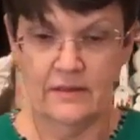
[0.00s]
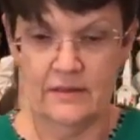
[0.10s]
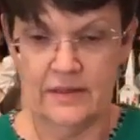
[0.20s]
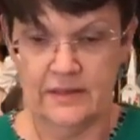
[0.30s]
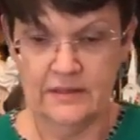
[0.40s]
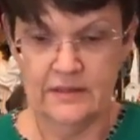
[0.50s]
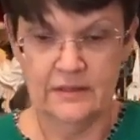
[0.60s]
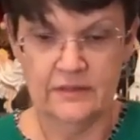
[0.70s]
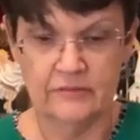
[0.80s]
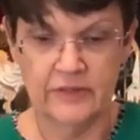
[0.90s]
All right,
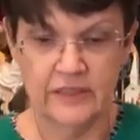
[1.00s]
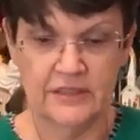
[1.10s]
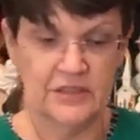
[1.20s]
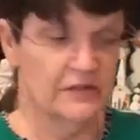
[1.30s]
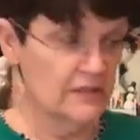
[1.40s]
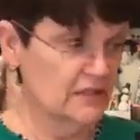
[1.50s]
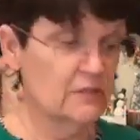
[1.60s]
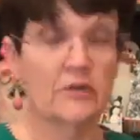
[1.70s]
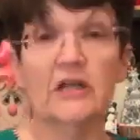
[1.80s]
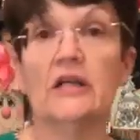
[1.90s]
we're going to do
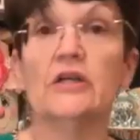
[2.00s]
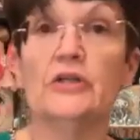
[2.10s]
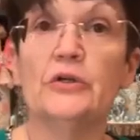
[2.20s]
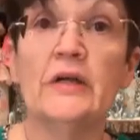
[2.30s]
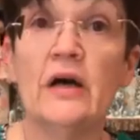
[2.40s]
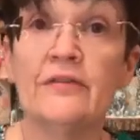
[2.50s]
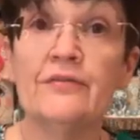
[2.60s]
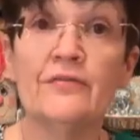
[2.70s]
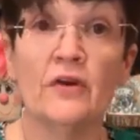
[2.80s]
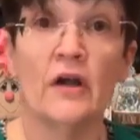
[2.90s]
this. We're going to glue it on
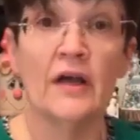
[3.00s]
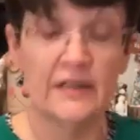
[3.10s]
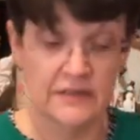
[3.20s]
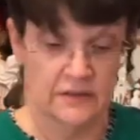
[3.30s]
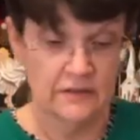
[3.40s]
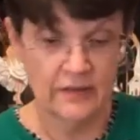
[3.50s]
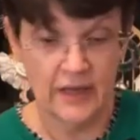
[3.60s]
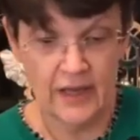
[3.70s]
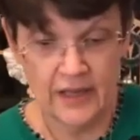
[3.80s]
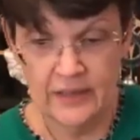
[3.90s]
the front,
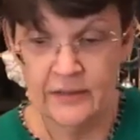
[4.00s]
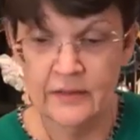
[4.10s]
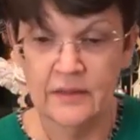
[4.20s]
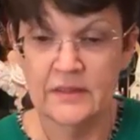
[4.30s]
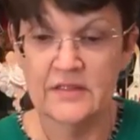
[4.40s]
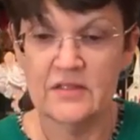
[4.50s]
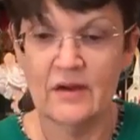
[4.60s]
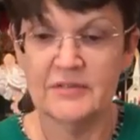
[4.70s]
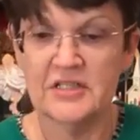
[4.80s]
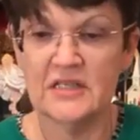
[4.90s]
okay? So
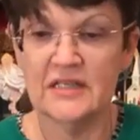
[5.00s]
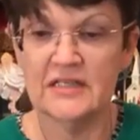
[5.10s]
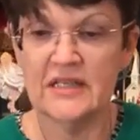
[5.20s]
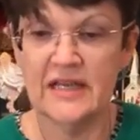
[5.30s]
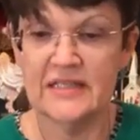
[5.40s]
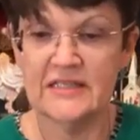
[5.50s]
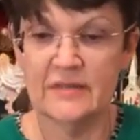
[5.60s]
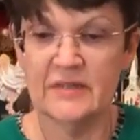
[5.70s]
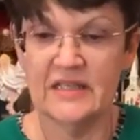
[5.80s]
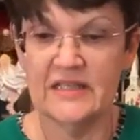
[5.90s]
I'm just going to take
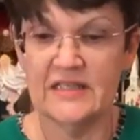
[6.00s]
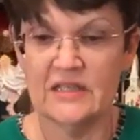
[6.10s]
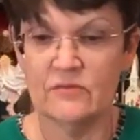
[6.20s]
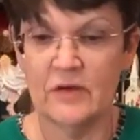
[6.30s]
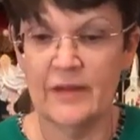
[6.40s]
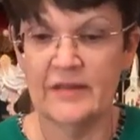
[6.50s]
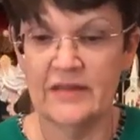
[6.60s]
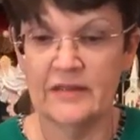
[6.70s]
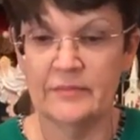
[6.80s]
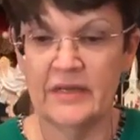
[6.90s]
some of this and rub
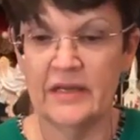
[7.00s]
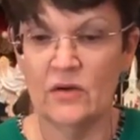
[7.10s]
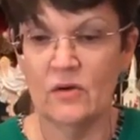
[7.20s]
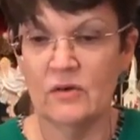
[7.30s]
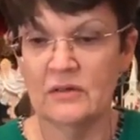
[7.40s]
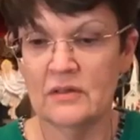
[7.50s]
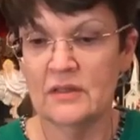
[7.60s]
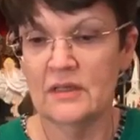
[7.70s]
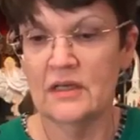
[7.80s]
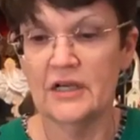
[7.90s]
it in the middle,
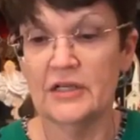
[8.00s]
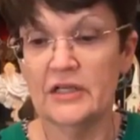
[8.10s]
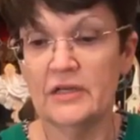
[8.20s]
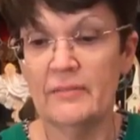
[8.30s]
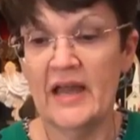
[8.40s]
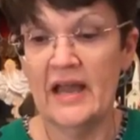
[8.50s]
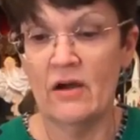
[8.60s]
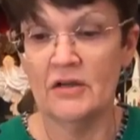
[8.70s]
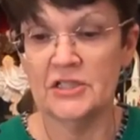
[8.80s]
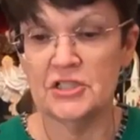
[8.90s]
a good
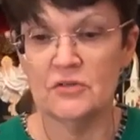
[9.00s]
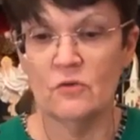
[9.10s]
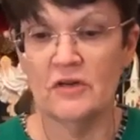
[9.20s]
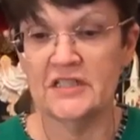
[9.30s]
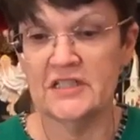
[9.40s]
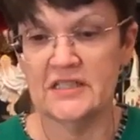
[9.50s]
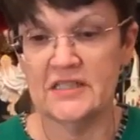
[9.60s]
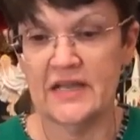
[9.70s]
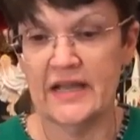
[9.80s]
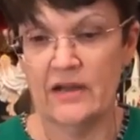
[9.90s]
amount, because you want it to
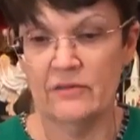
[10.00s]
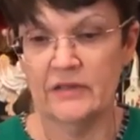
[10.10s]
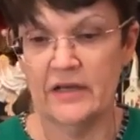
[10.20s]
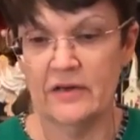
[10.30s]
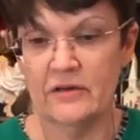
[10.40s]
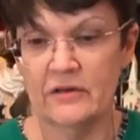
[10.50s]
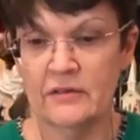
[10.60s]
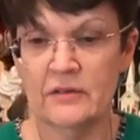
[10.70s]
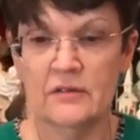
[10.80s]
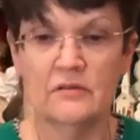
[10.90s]
stay on there,
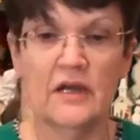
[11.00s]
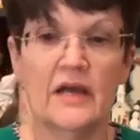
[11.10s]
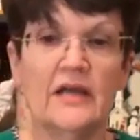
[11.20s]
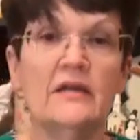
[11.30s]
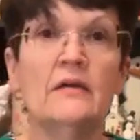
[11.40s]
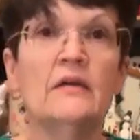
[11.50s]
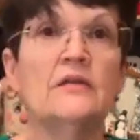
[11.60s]
okay?